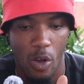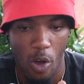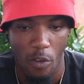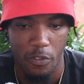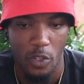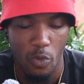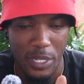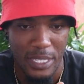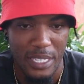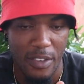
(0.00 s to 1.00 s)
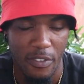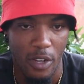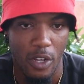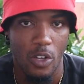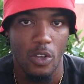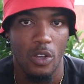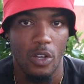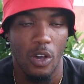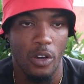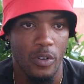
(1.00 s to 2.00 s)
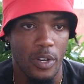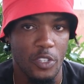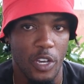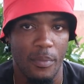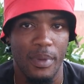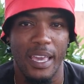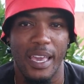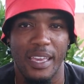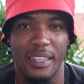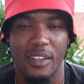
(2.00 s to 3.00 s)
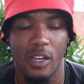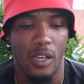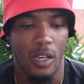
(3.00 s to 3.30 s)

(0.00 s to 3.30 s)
of the receiver, otherwise you're gonna be getting